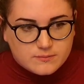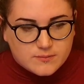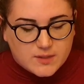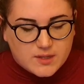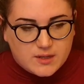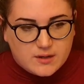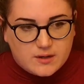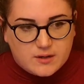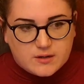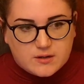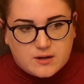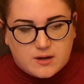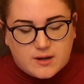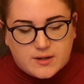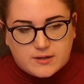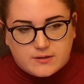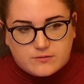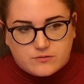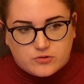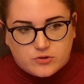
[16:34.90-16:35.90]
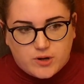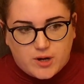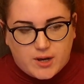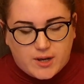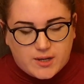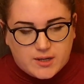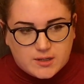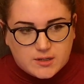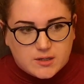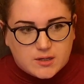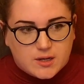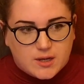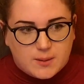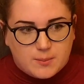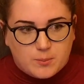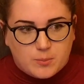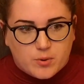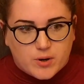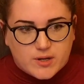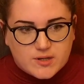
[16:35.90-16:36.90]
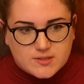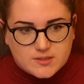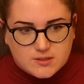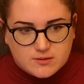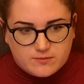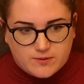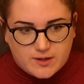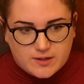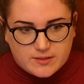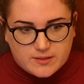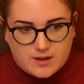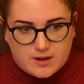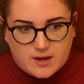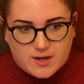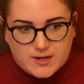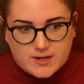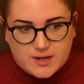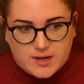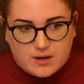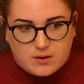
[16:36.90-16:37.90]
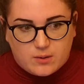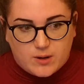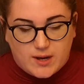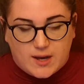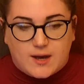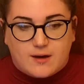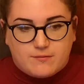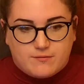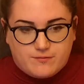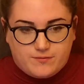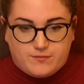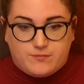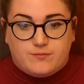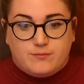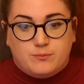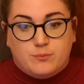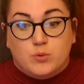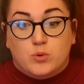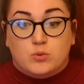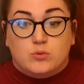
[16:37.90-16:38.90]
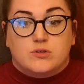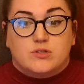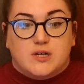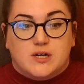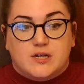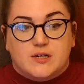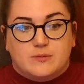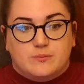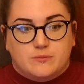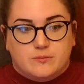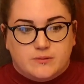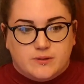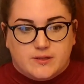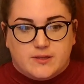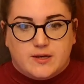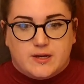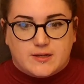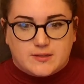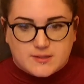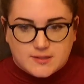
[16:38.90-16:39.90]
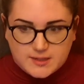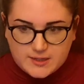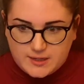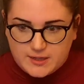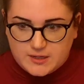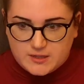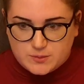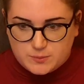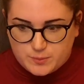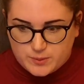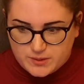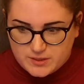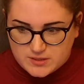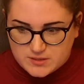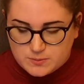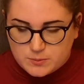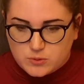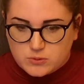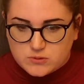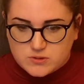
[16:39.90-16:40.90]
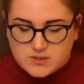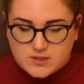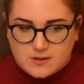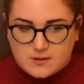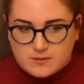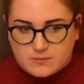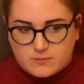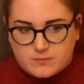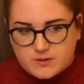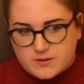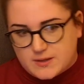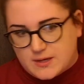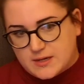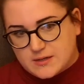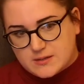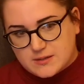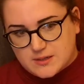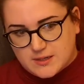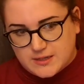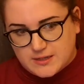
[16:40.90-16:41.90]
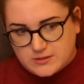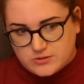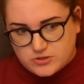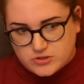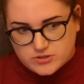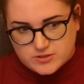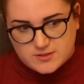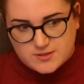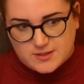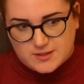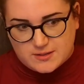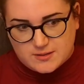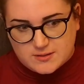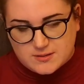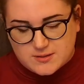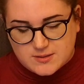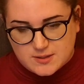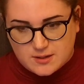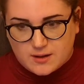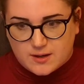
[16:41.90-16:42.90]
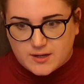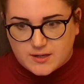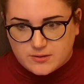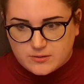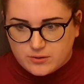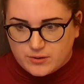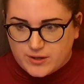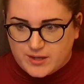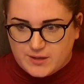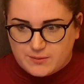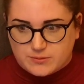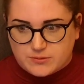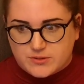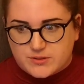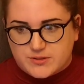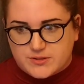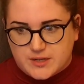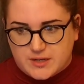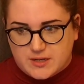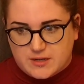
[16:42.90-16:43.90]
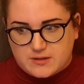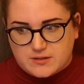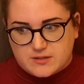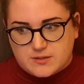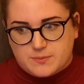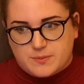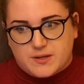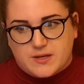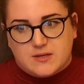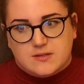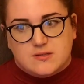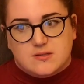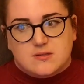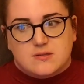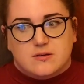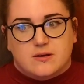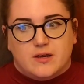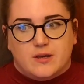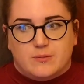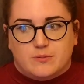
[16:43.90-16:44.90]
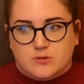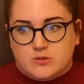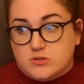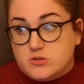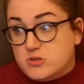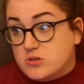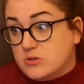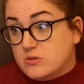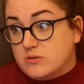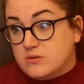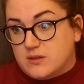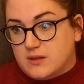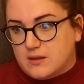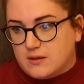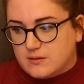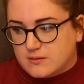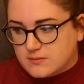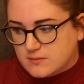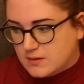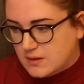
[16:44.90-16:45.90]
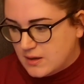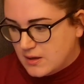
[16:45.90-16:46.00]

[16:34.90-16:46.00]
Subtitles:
And I kind of try and embrace the fact that I now have more time with Adelaide, but it's more time with Adelaide just inside, not able to take her to places, not able to do things.